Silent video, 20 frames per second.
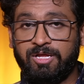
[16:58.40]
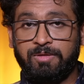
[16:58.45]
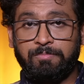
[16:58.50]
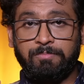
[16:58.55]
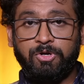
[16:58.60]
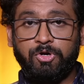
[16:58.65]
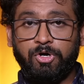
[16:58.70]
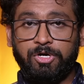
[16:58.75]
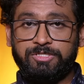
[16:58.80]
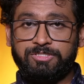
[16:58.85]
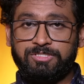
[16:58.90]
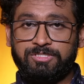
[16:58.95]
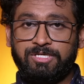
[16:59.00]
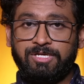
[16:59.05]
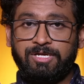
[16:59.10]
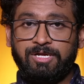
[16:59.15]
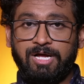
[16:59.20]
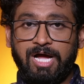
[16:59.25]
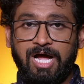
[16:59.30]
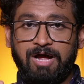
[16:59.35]
because
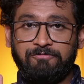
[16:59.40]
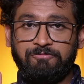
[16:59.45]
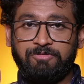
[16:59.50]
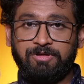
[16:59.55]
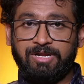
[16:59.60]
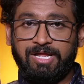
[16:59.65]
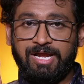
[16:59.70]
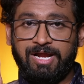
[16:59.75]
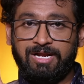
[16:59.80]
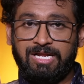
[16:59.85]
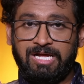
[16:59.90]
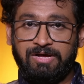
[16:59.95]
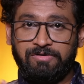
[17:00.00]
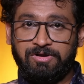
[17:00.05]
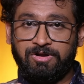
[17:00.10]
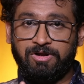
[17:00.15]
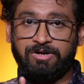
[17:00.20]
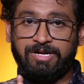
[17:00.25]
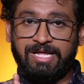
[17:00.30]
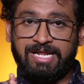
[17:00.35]
after 8
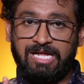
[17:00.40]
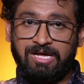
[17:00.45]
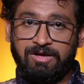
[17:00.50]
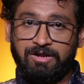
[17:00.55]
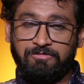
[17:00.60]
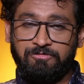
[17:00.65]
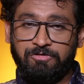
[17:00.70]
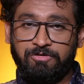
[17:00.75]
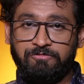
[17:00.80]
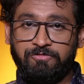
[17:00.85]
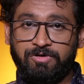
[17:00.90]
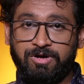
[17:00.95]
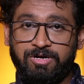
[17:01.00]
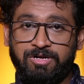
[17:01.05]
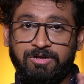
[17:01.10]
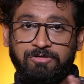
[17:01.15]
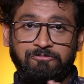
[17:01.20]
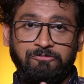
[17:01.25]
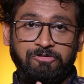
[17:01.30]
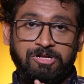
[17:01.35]
hour or 10 hour of your
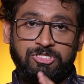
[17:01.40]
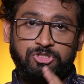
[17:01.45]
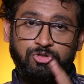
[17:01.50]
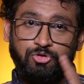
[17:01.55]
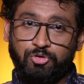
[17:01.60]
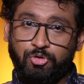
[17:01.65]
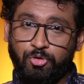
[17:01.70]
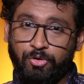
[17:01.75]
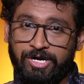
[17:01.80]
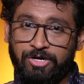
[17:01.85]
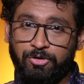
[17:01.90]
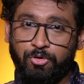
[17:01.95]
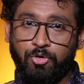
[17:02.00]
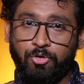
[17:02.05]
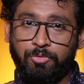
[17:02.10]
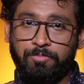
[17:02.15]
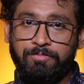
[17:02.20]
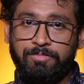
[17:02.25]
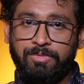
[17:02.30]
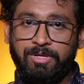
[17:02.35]
work, once you go at
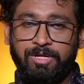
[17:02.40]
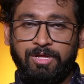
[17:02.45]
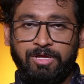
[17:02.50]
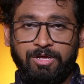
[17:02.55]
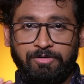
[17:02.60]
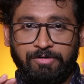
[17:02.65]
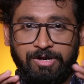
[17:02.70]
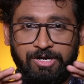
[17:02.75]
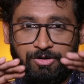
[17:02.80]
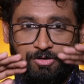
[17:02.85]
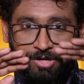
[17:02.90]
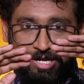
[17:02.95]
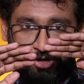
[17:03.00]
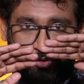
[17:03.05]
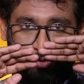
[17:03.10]
home and